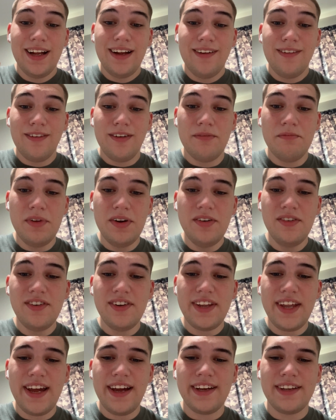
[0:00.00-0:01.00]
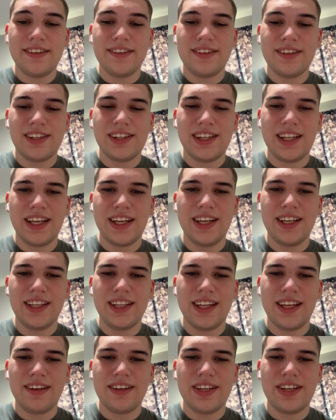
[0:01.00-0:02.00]
Remember that
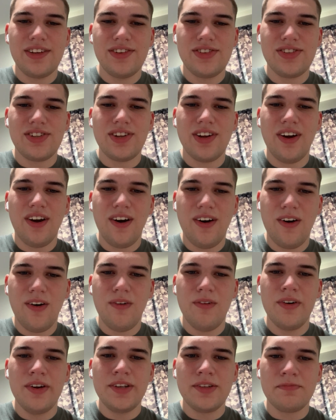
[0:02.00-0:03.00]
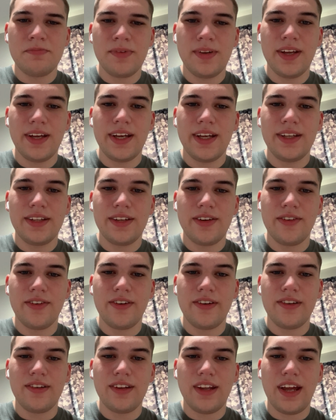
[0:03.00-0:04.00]
thing that used to always play
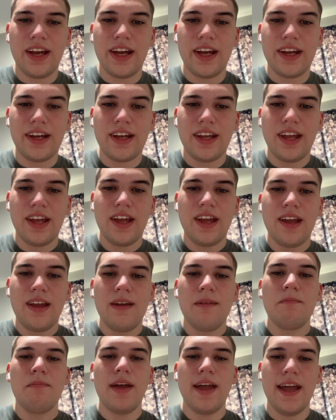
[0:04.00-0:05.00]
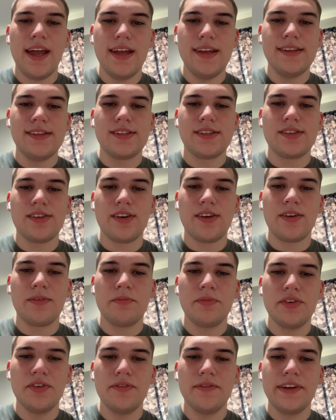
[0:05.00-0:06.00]
during like Pixar
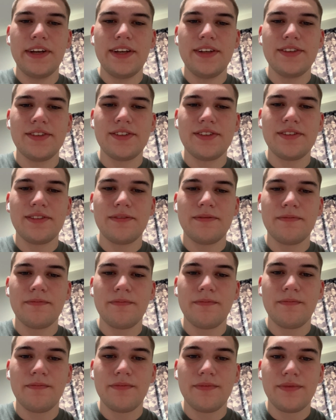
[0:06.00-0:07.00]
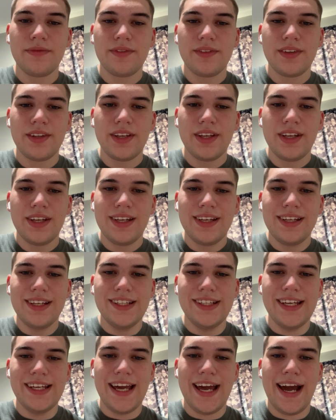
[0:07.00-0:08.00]
movies?
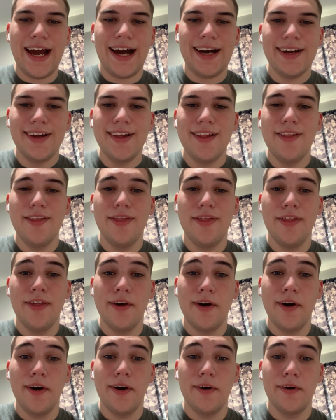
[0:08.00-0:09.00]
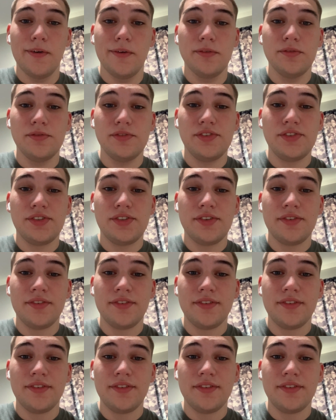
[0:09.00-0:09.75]
Yeah, those.